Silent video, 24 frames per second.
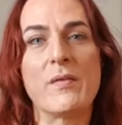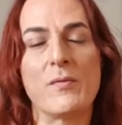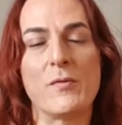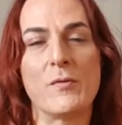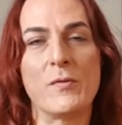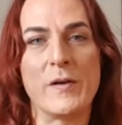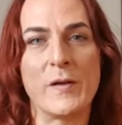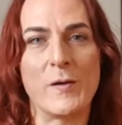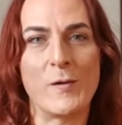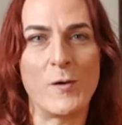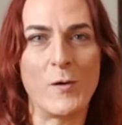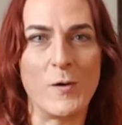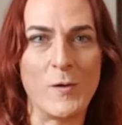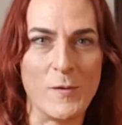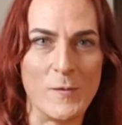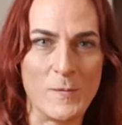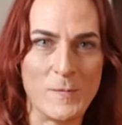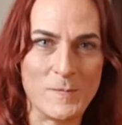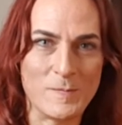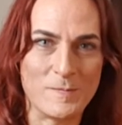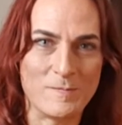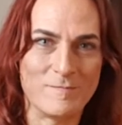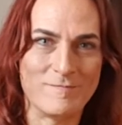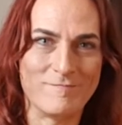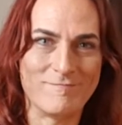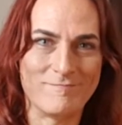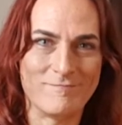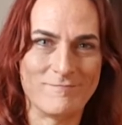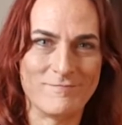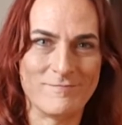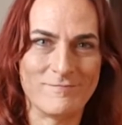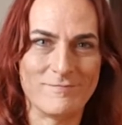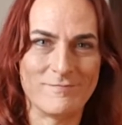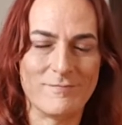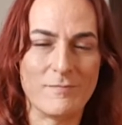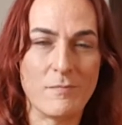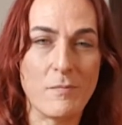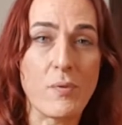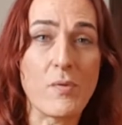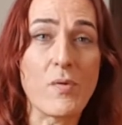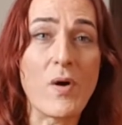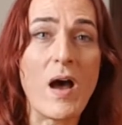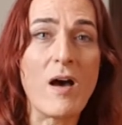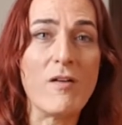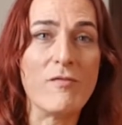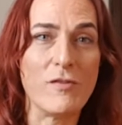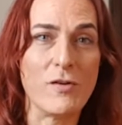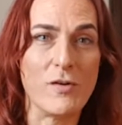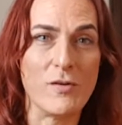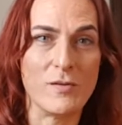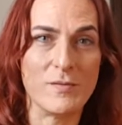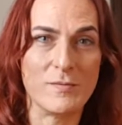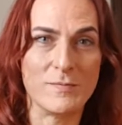through it all. Bravo.